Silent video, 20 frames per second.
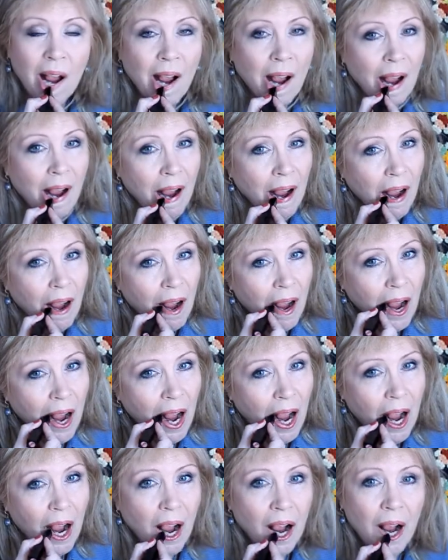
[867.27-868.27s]
and I'm not sure
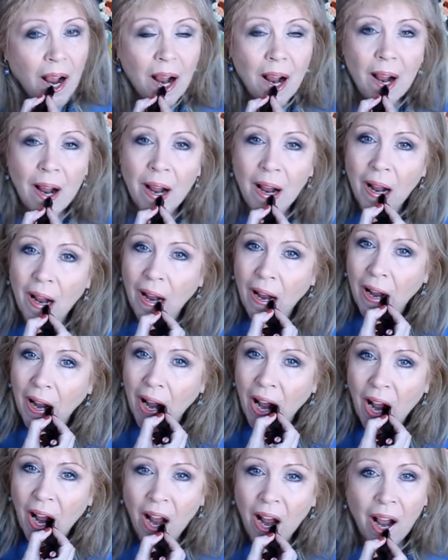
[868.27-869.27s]
if they discontinued
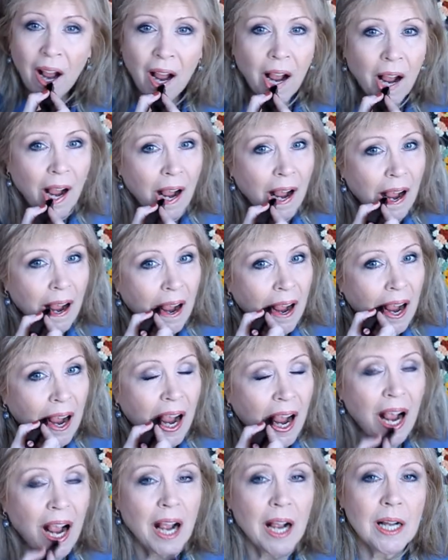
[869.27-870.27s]
it or not. It's really hard
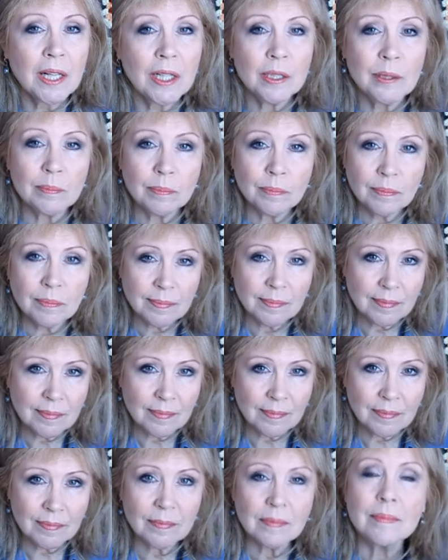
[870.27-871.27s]
to tell with Avon because they're
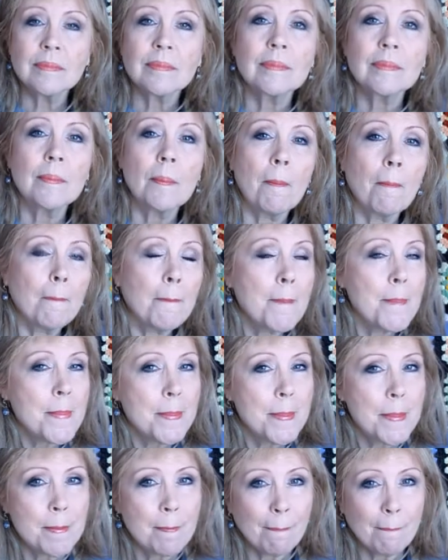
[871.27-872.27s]
always changing their
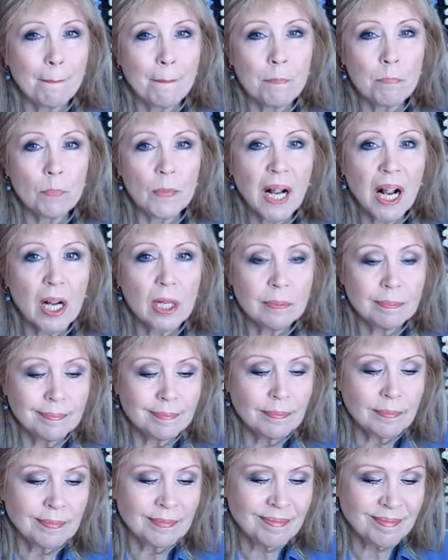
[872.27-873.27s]
packaging, but I
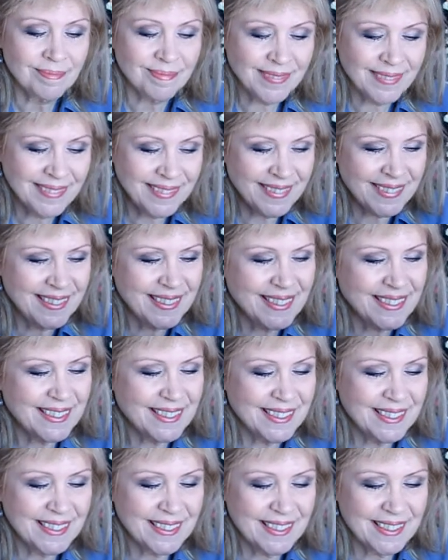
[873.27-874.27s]
really love this
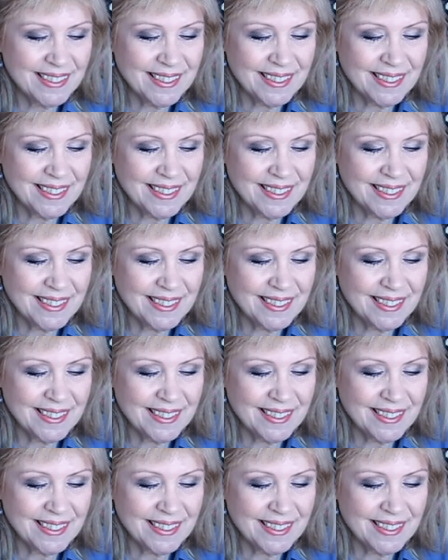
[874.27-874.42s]
color.